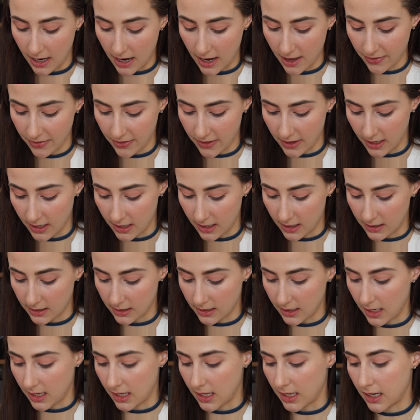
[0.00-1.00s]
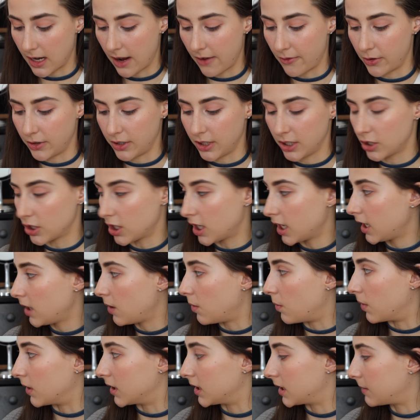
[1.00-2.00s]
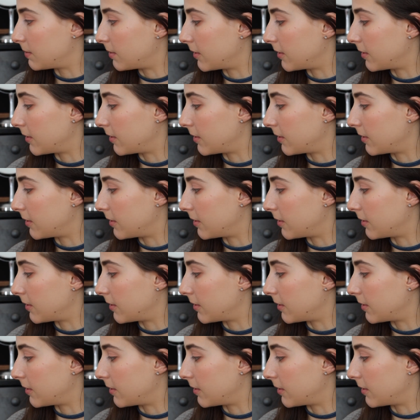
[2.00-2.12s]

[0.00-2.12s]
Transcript: got this and I've only tried it once